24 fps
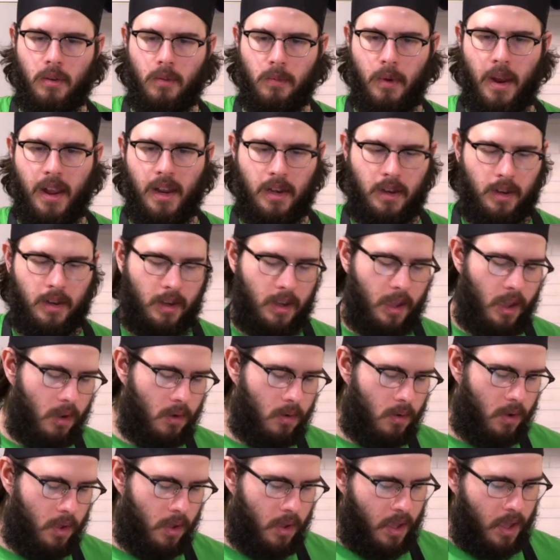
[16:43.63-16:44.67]
ready to
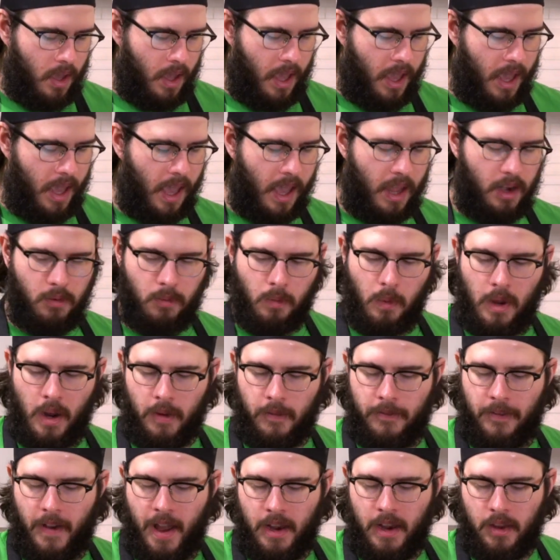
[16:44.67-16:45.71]
go. And we
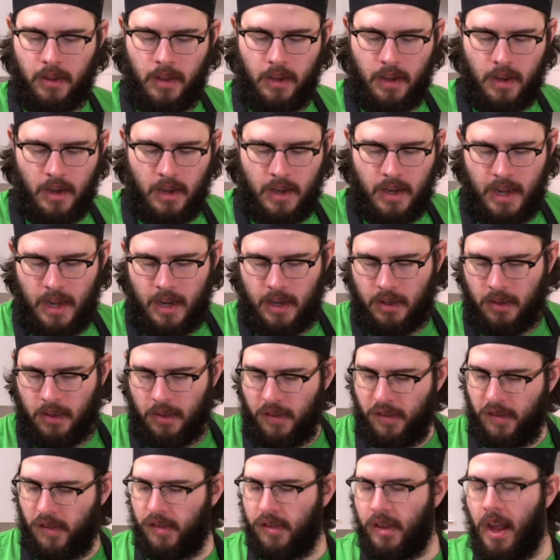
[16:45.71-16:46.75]
are finally going to need,
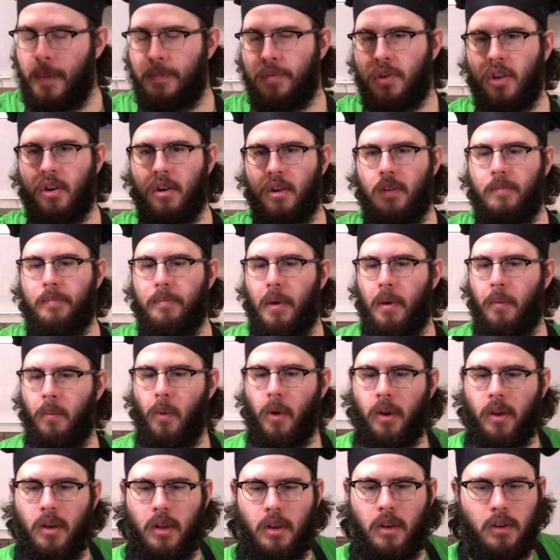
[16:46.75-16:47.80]
this is optional, but
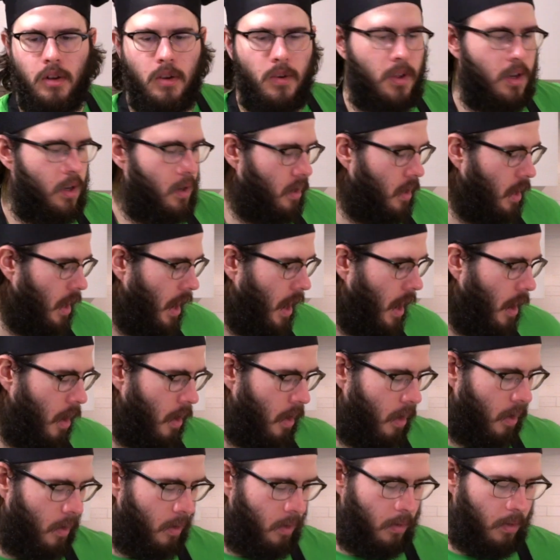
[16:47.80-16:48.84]
we're going to do it,
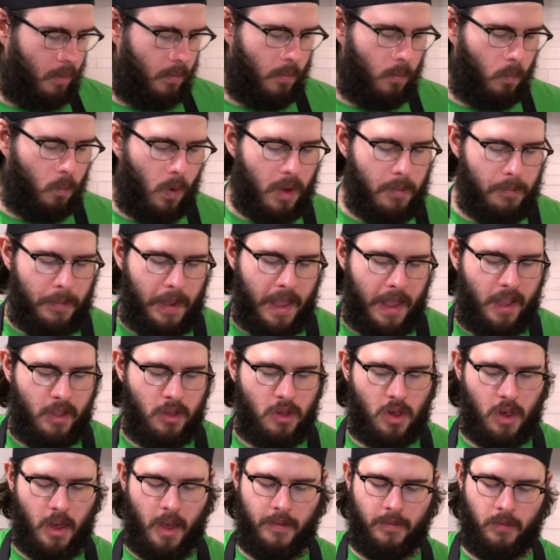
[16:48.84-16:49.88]
uh, one
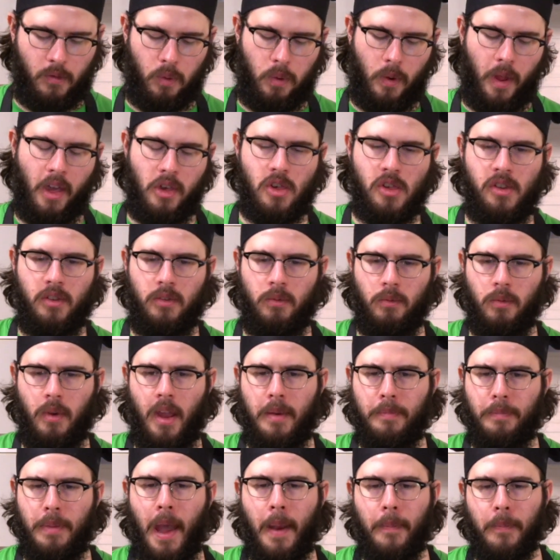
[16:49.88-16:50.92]
pinch of crushed
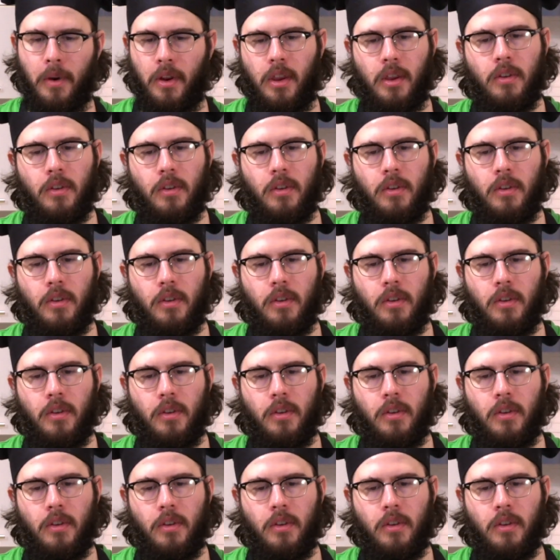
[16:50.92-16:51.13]
red pepper.